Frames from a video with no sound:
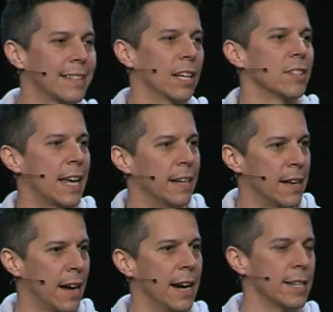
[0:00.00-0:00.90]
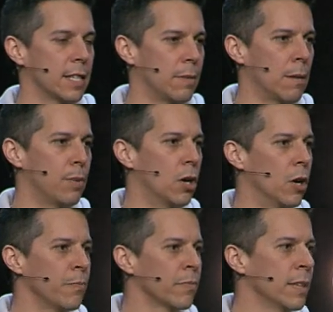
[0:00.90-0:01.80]
tells Ananias about
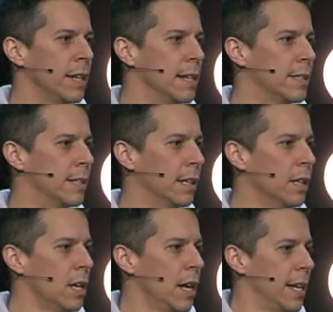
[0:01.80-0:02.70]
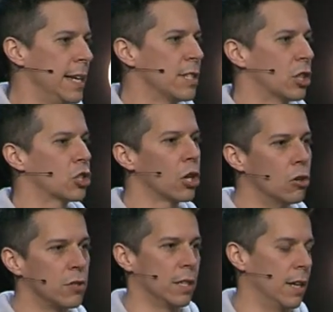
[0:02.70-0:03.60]
Paul is that he is a
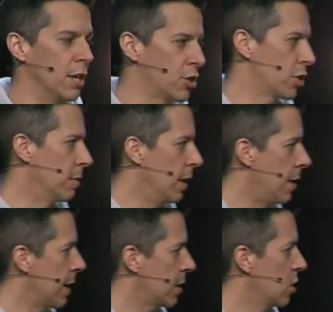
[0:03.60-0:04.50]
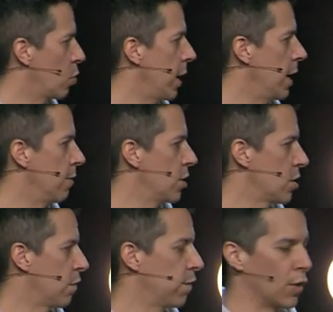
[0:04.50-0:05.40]
chosen instrument, and that's his way of
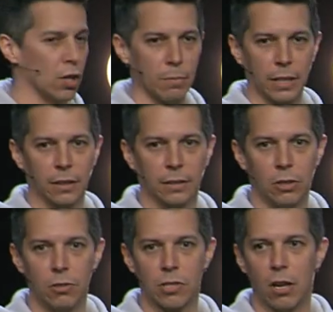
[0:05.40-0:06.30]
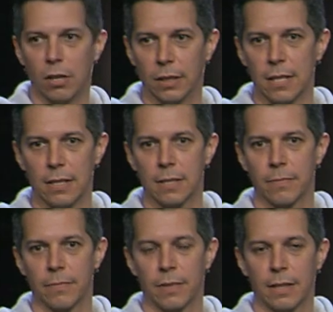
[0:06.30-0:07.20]
just affirming who Saul is.
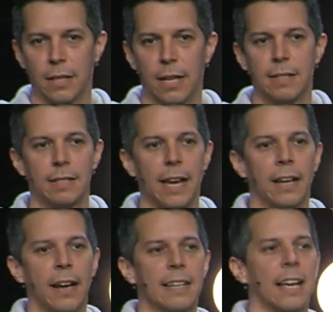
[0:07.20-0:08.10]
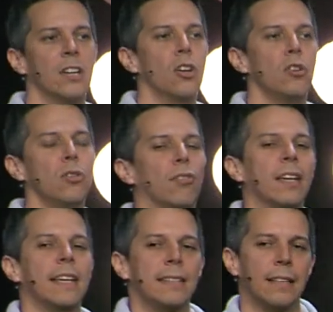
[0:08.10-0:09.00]
He says, "Ananias, I know you
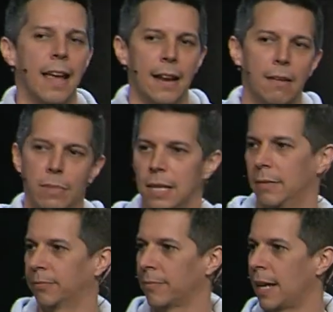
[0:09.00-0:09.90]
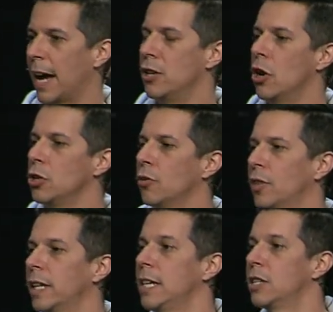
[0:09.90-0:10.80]
think he's an enemy. I know you
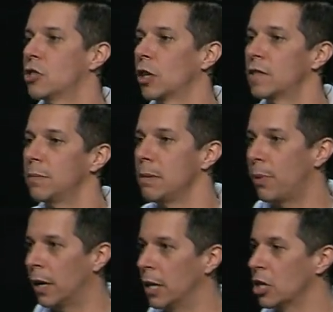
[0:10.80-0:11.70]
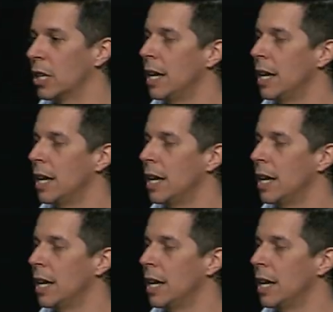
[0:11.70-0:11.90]
think he deserves to be punished.